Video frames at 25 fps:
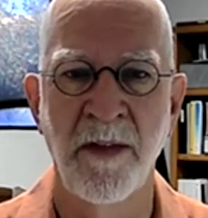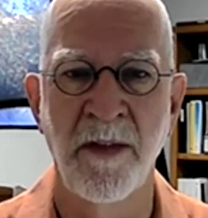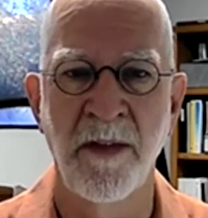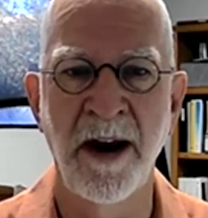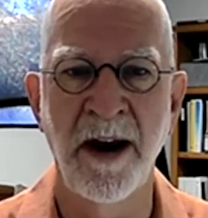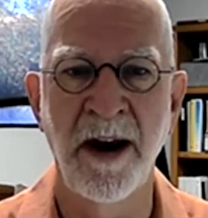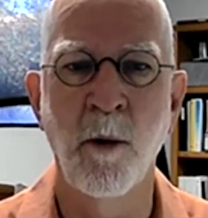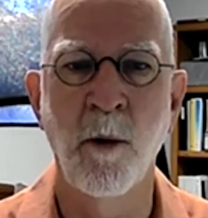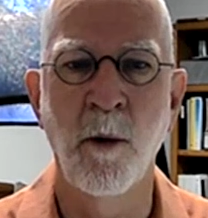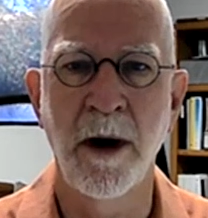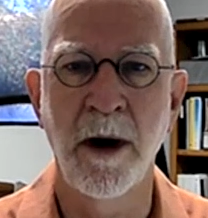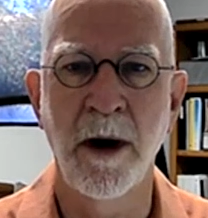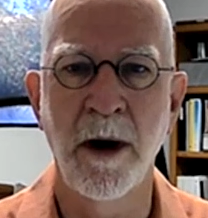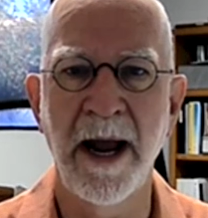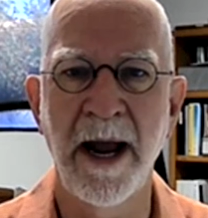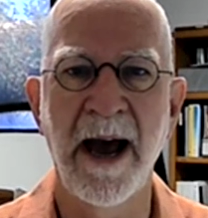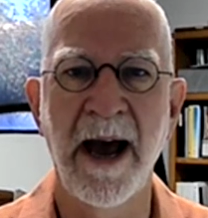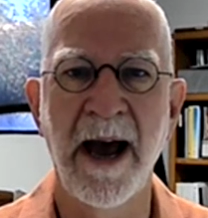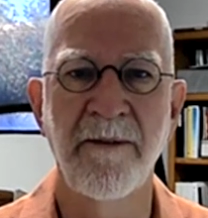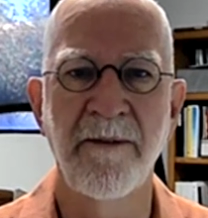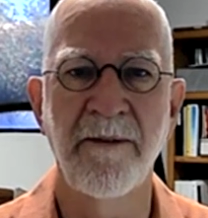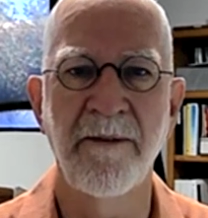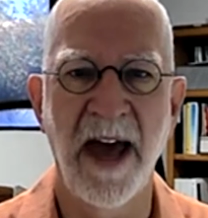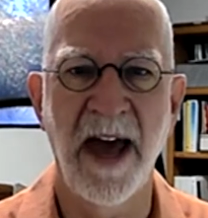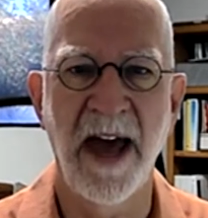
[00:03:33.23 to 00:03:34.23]
They don't want to
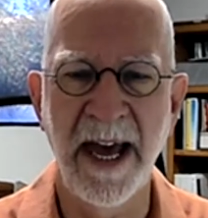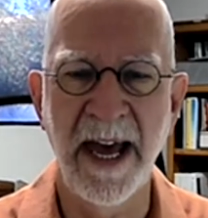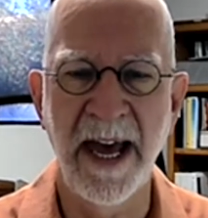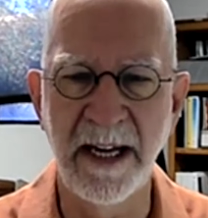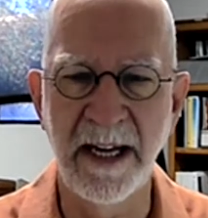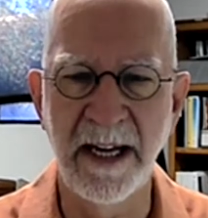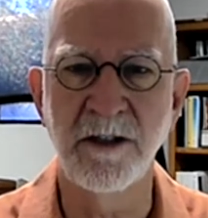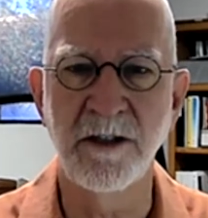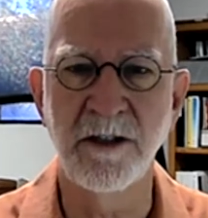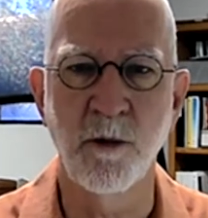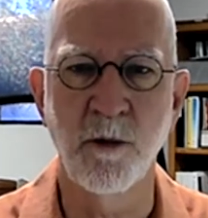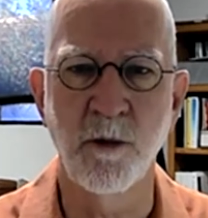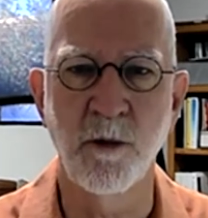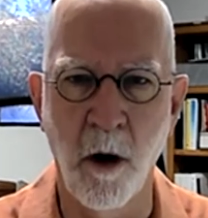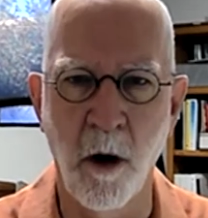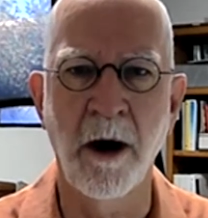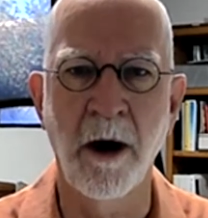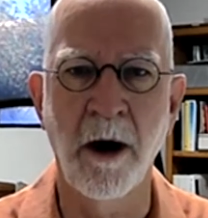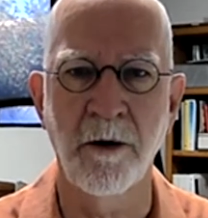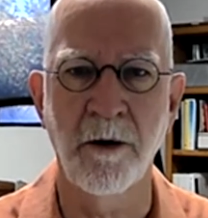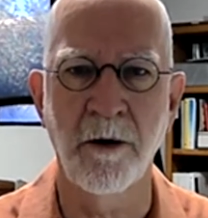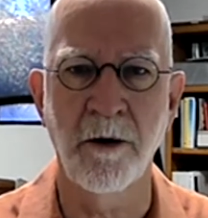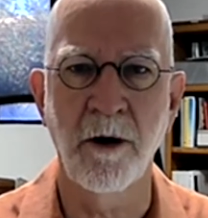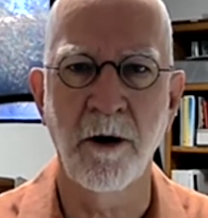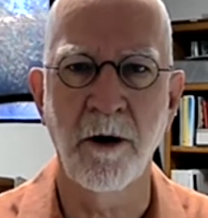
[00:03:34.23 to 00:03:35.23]
have aged
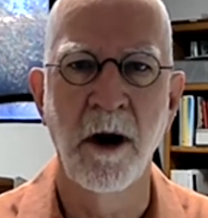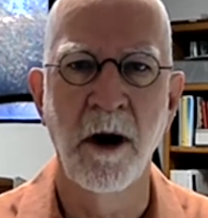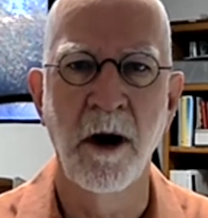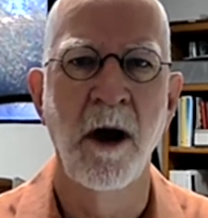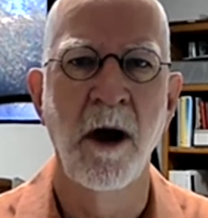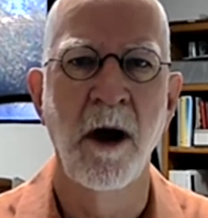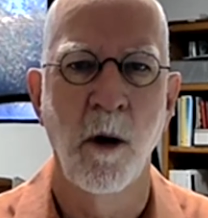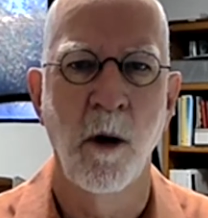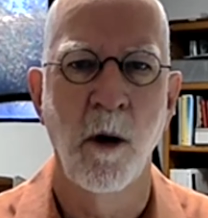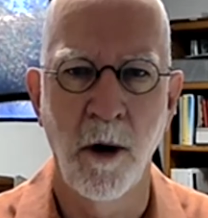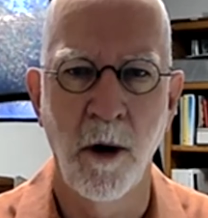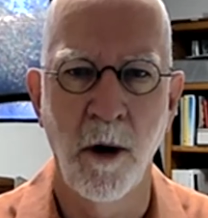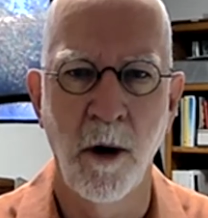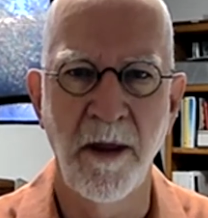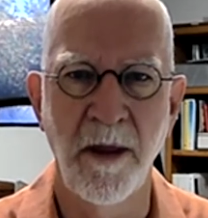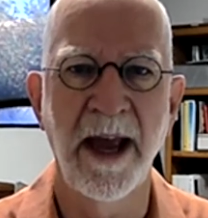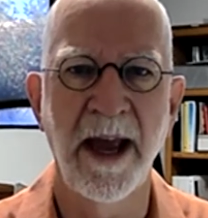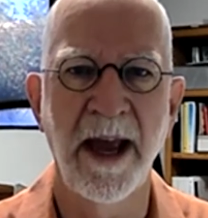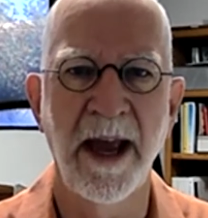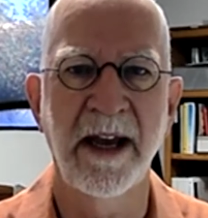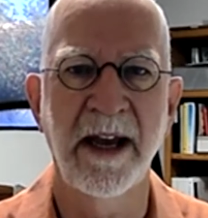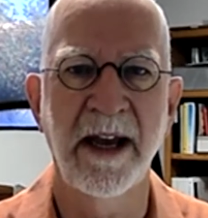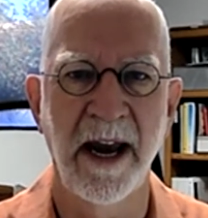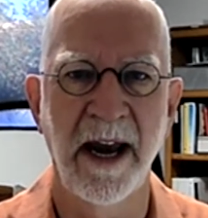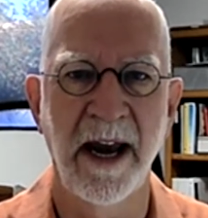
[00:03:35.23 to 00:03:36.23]
water where
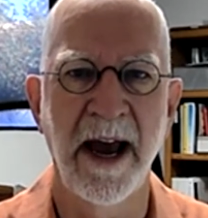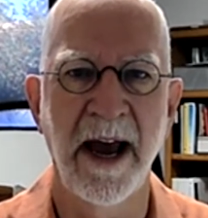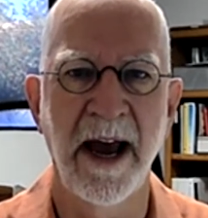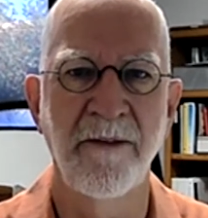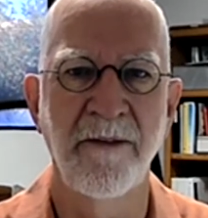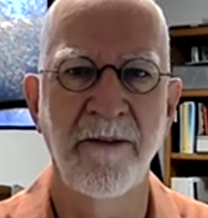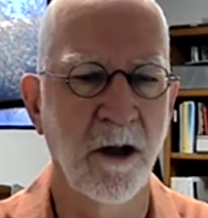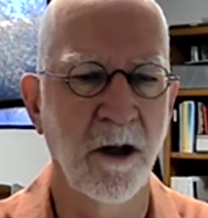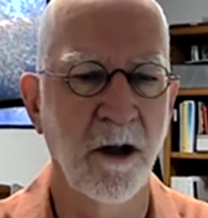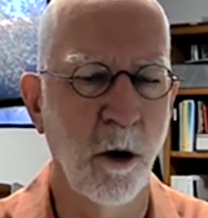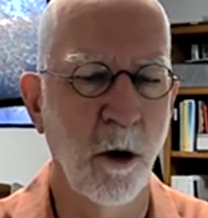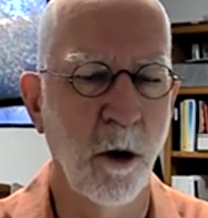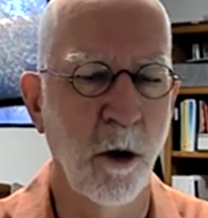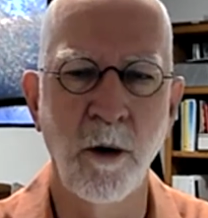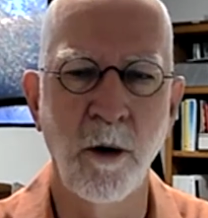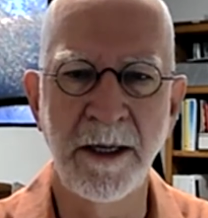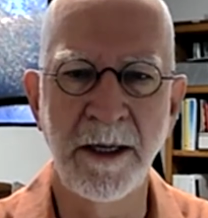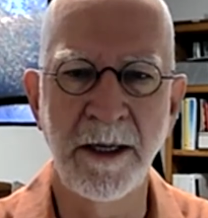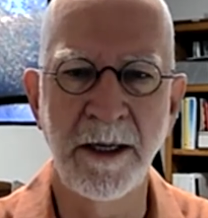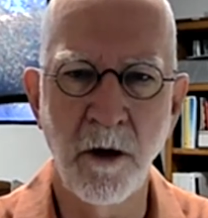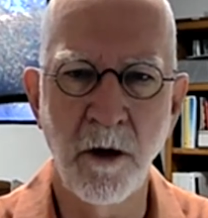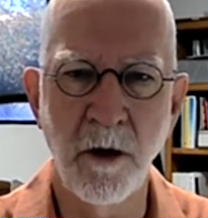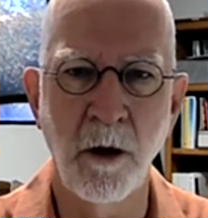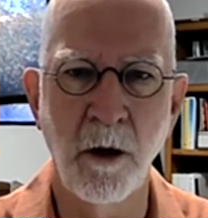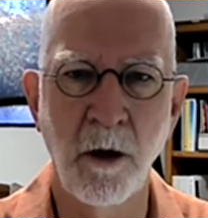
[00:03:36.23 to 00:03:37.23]
they can have the
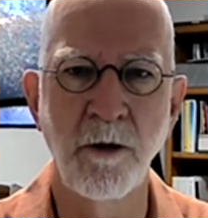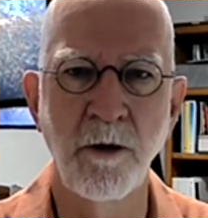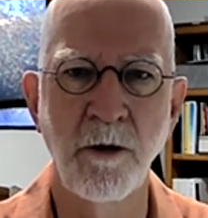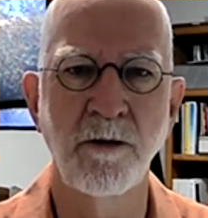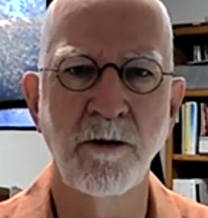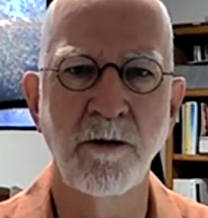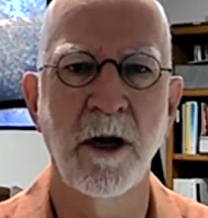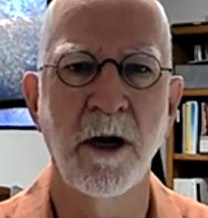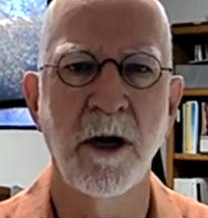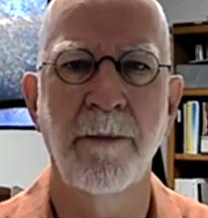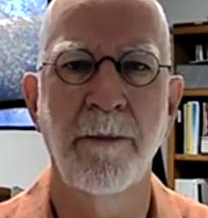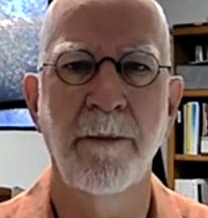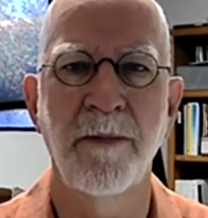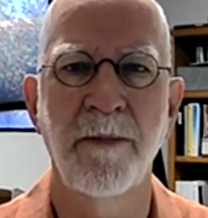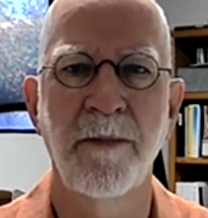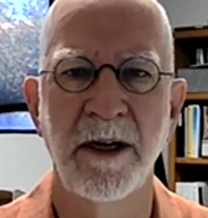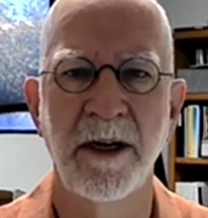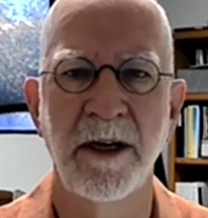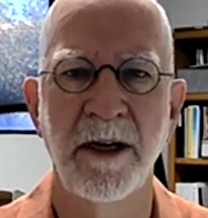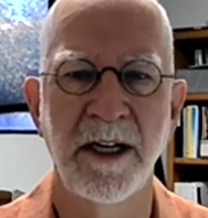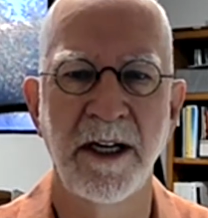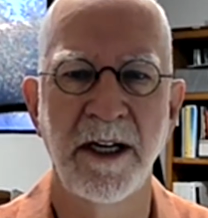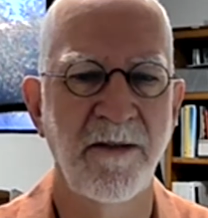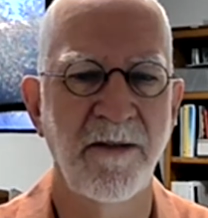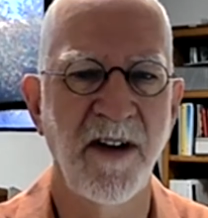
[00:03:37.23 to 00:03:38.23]
chlorines all used up,
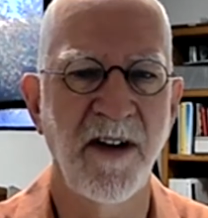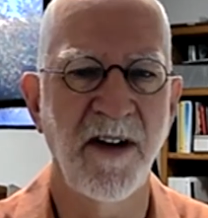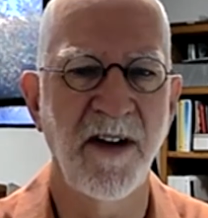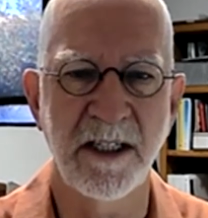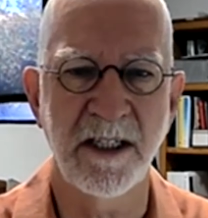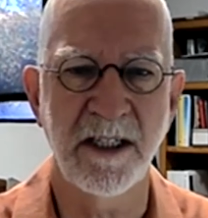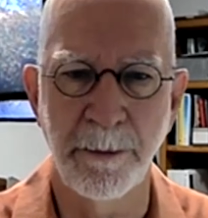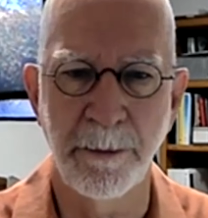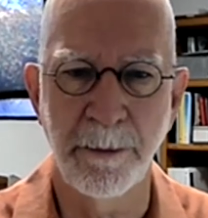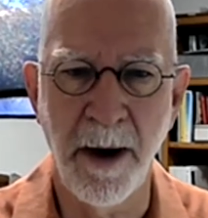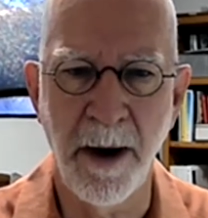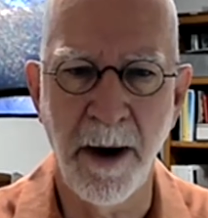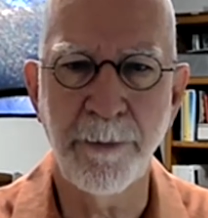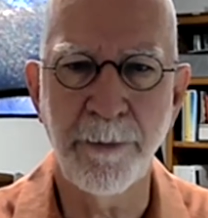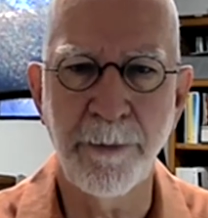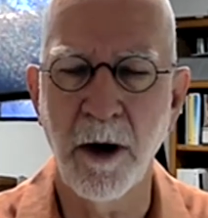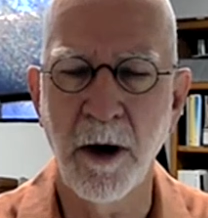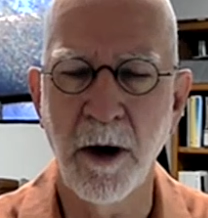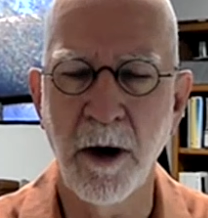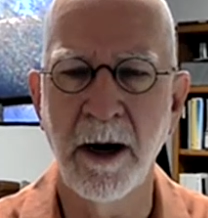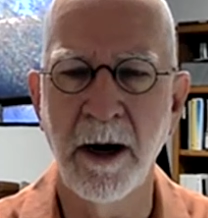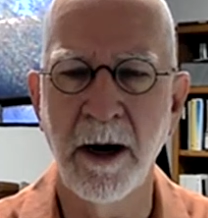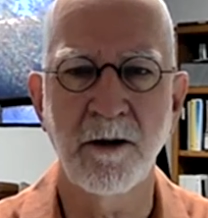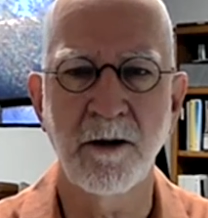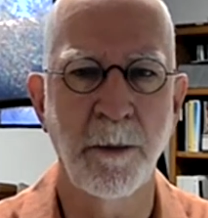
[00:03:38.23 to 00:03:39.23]
the disinfection
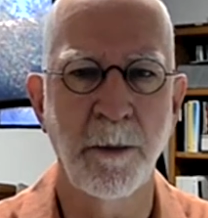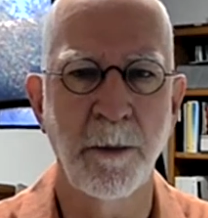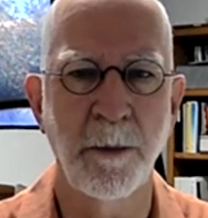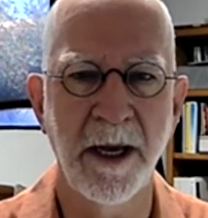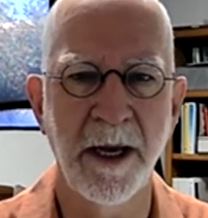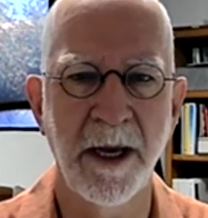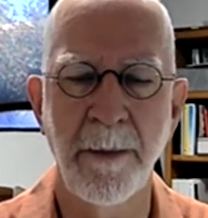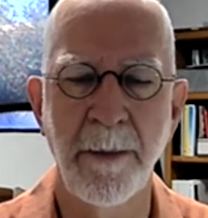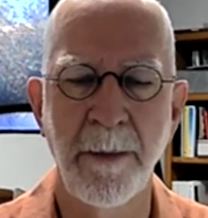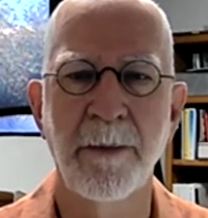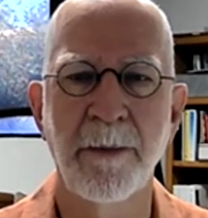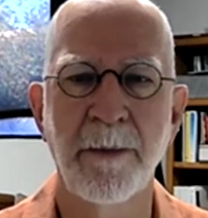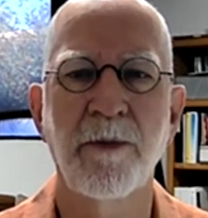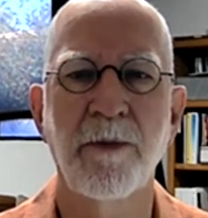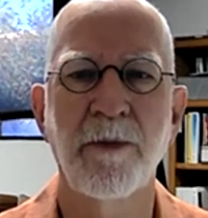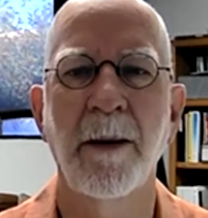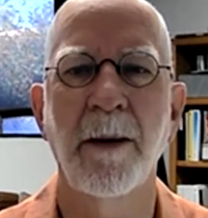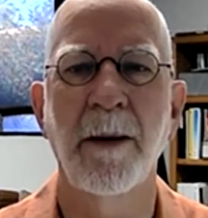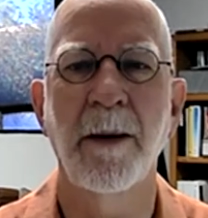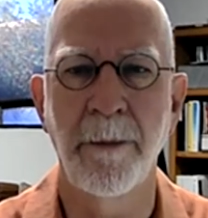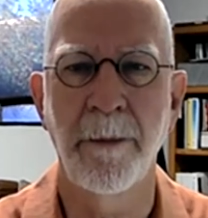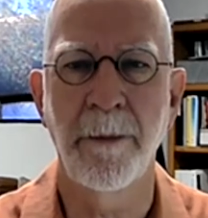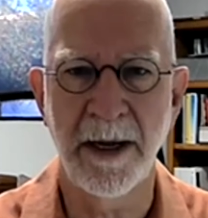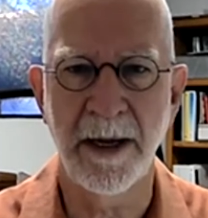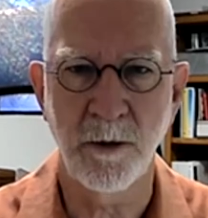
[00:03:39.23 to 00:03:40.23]
byproducts are becoming a
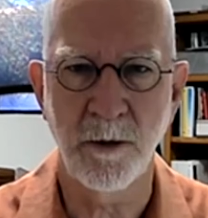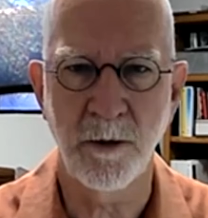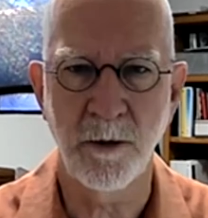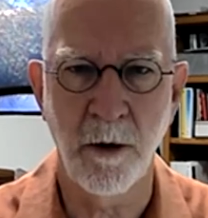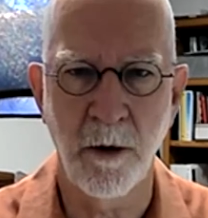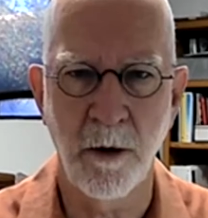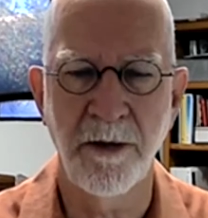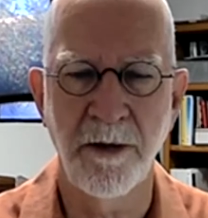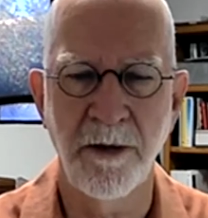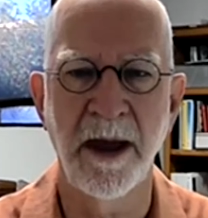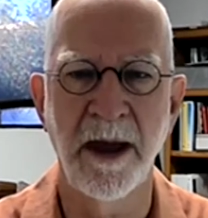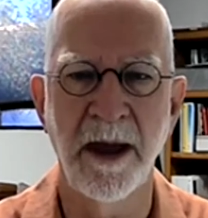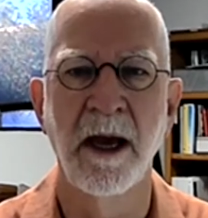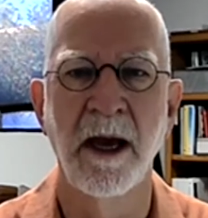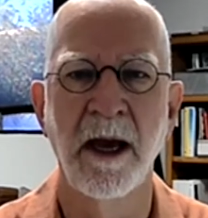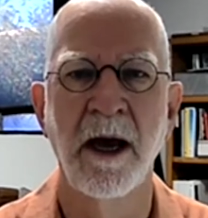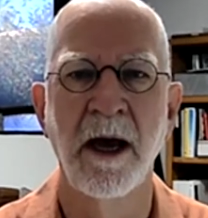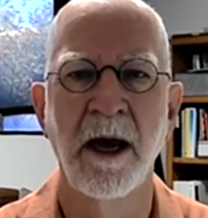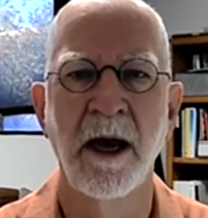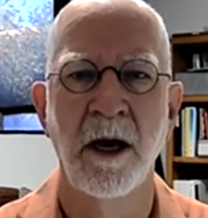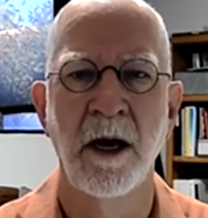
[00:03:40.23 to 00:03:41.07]
problem, that sort of thing.